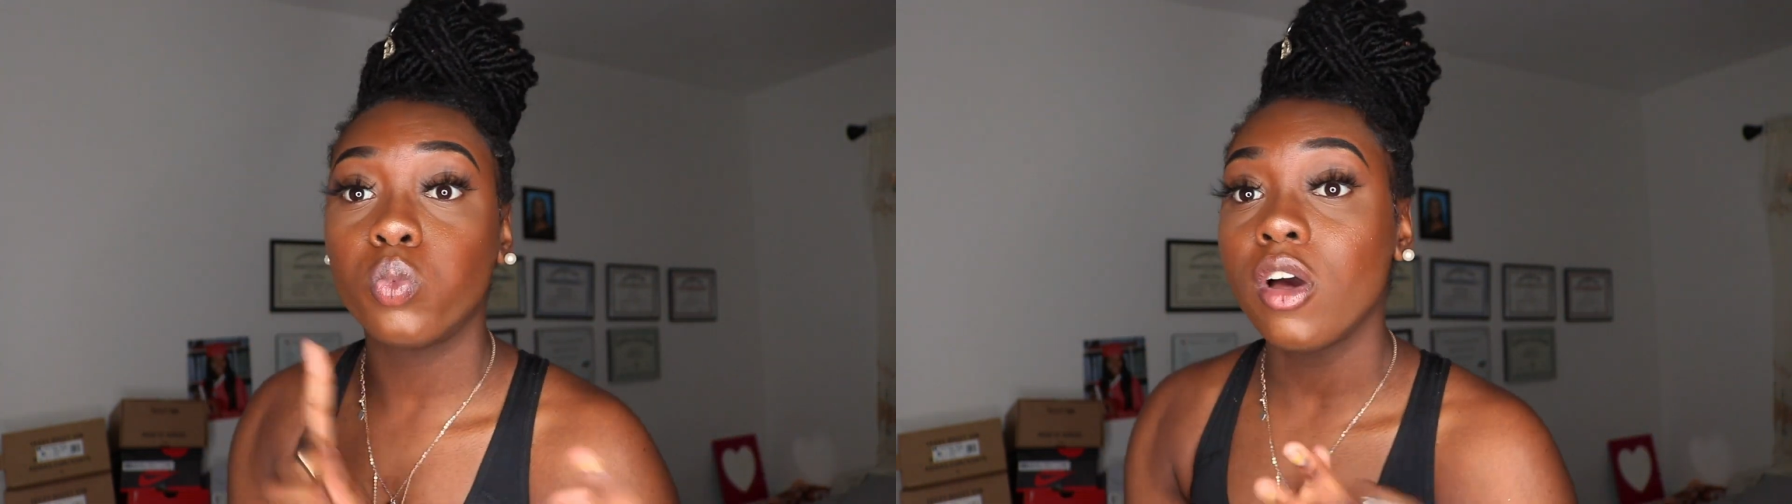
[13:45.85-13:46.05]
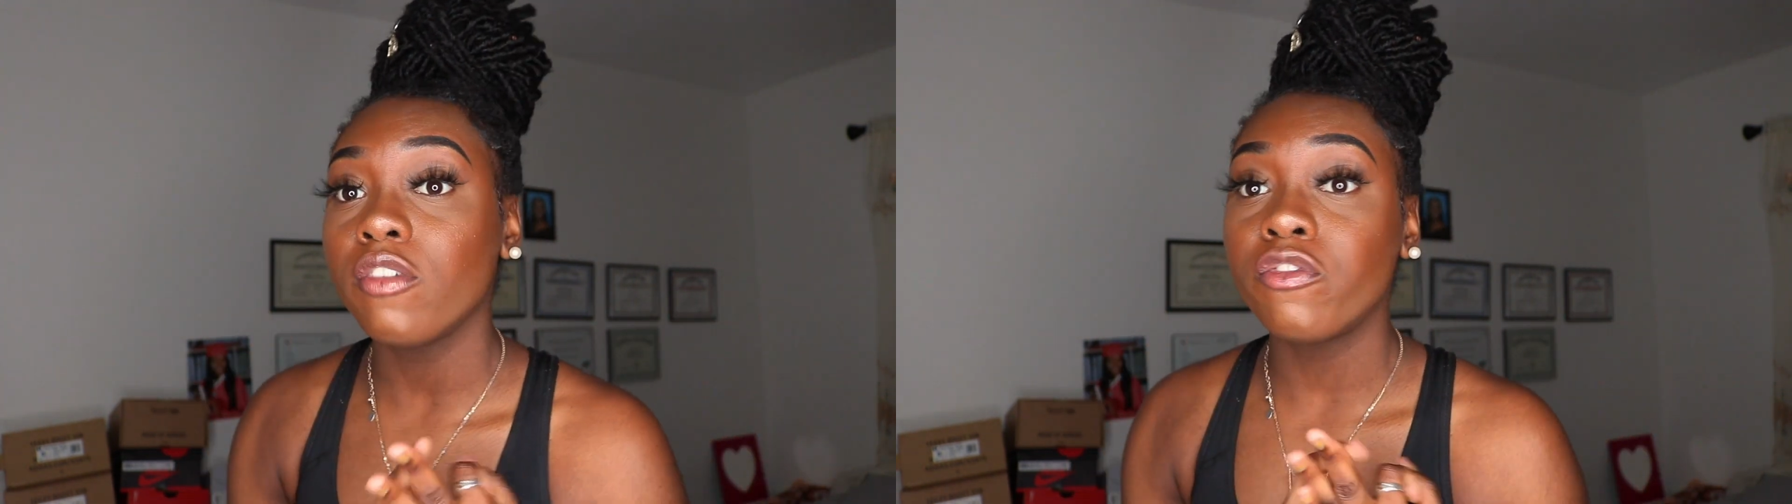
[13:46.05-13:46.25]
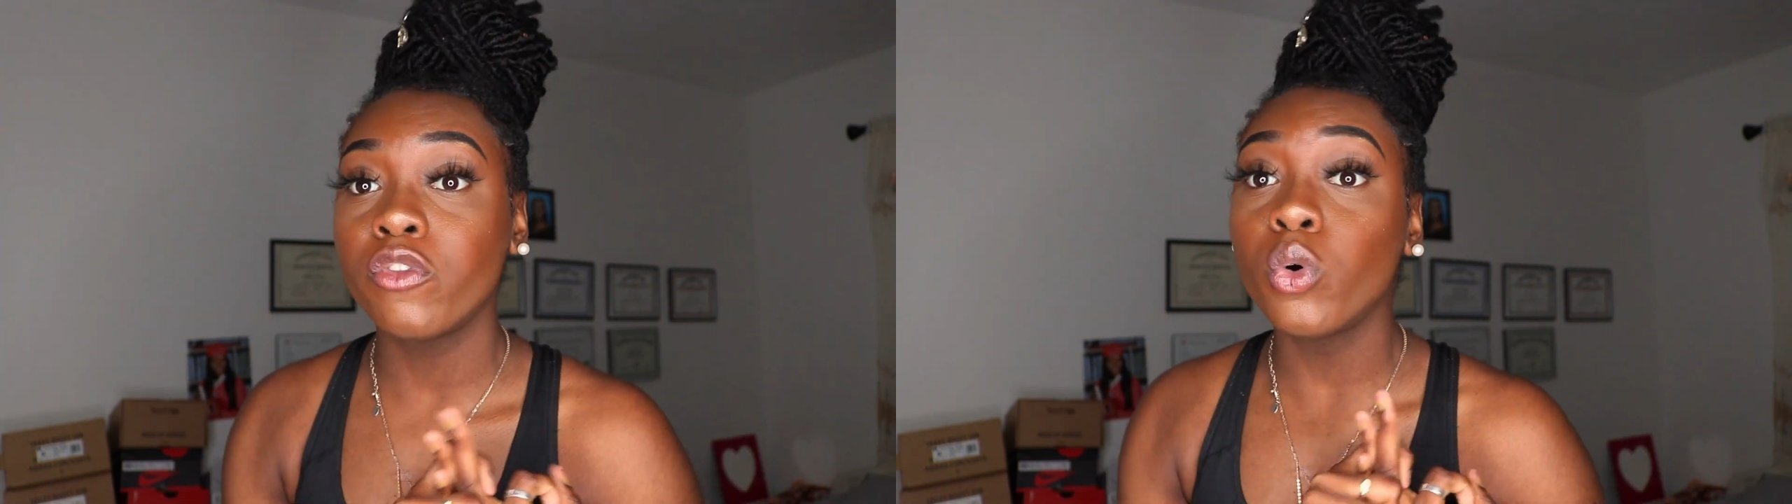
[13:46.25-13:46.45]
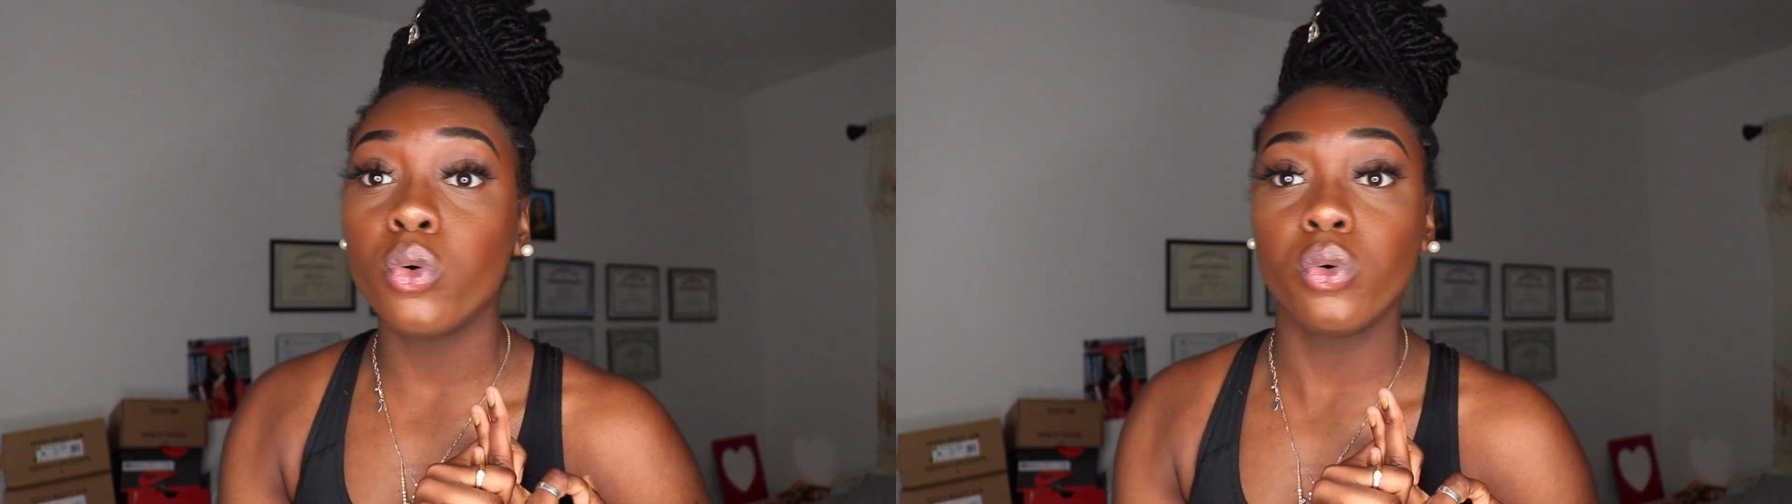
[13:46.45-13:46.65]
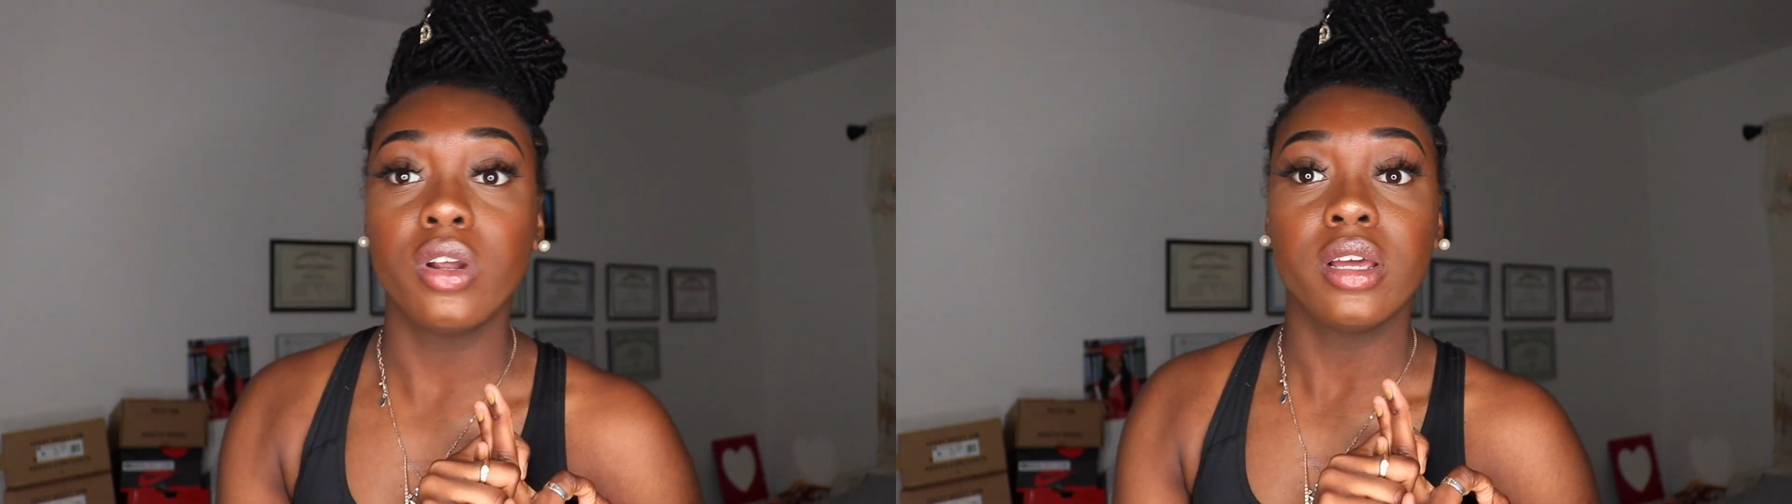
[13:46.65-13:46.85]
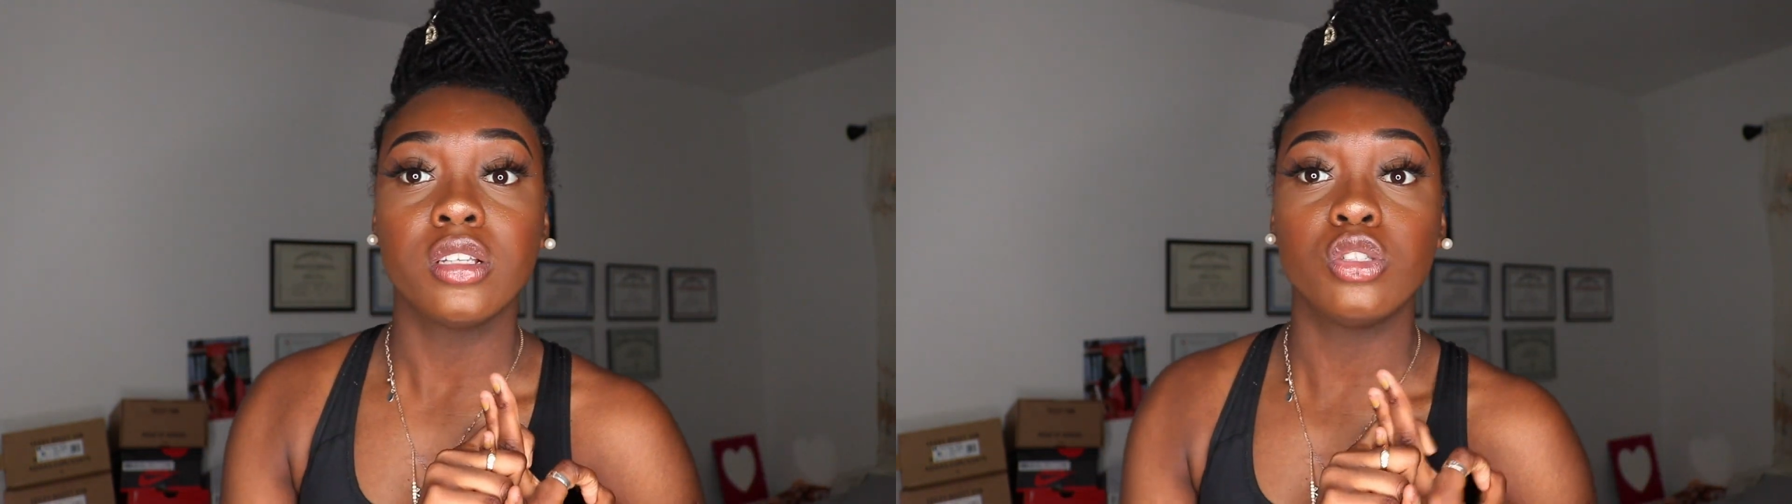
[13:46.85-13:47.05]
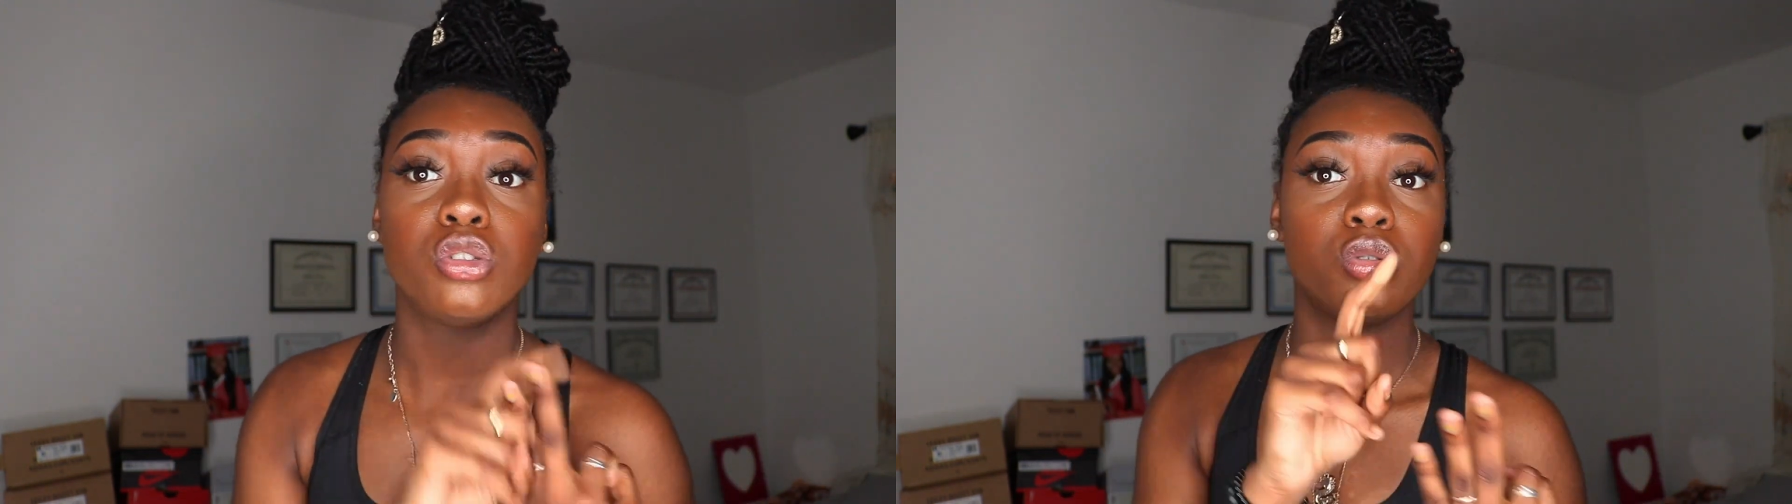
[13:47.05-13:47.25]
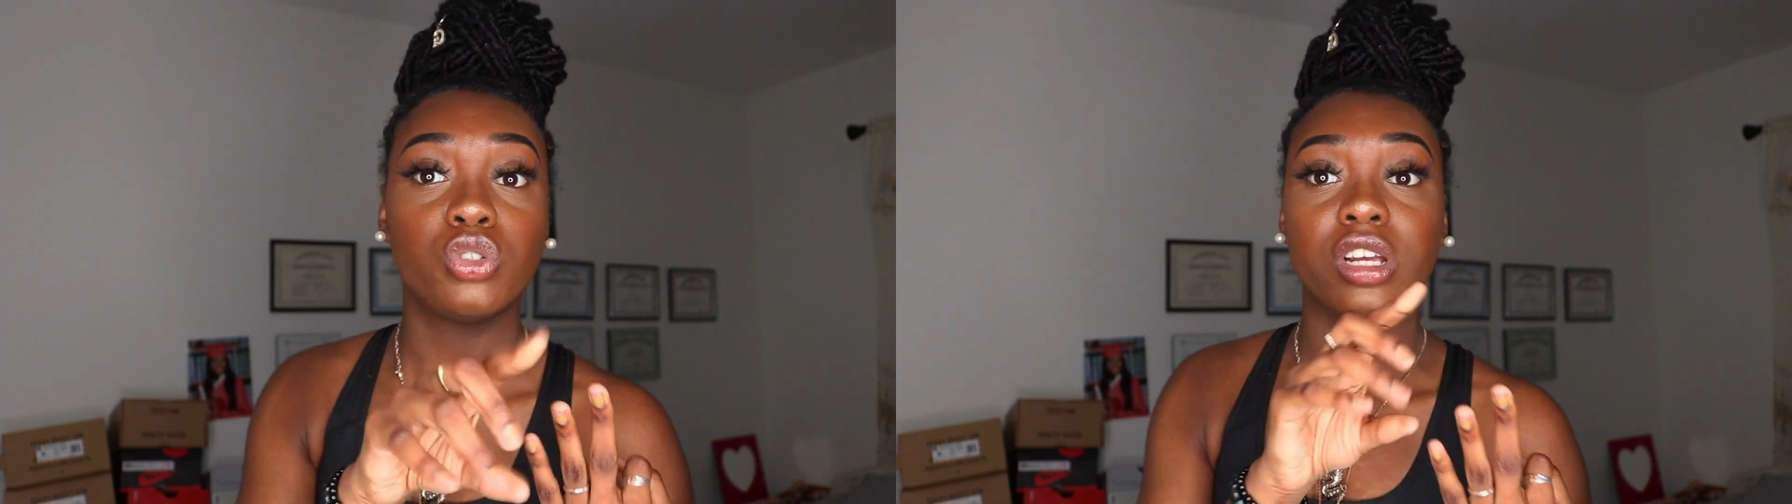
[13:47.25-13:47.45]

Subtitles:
What food do you